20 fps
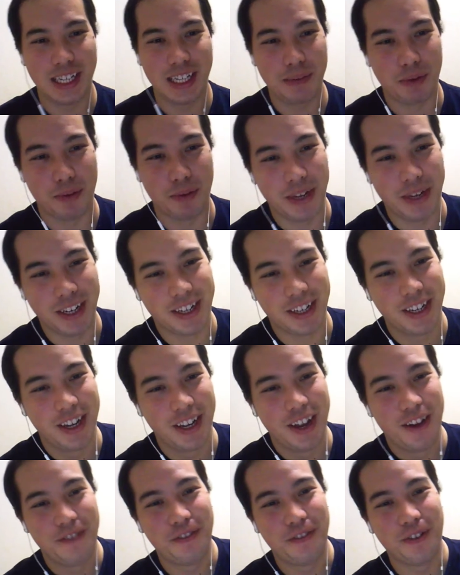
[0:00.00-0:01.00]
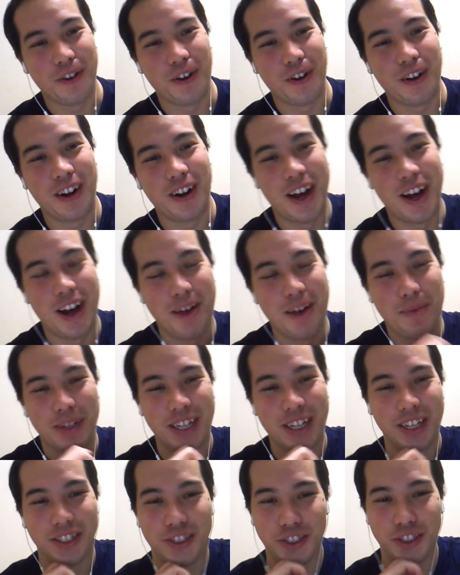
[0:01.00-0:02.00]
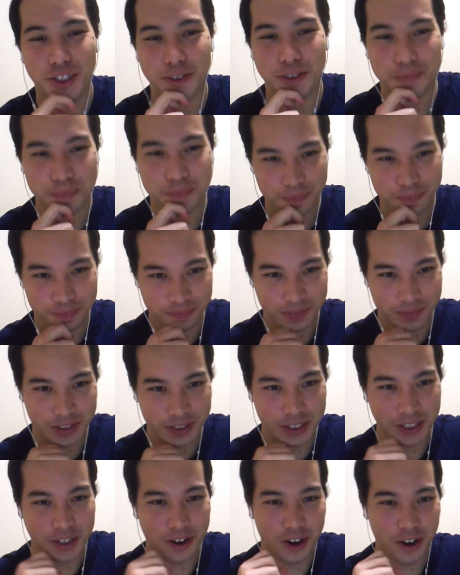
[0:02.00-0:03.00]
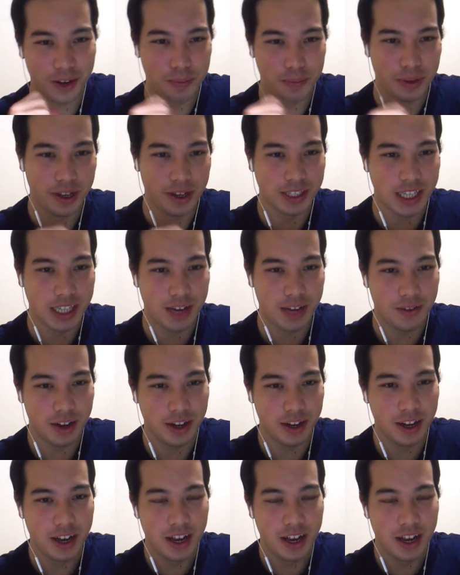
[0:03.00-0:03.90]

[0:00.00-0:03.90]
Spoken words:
pick for potential good card to play on 7.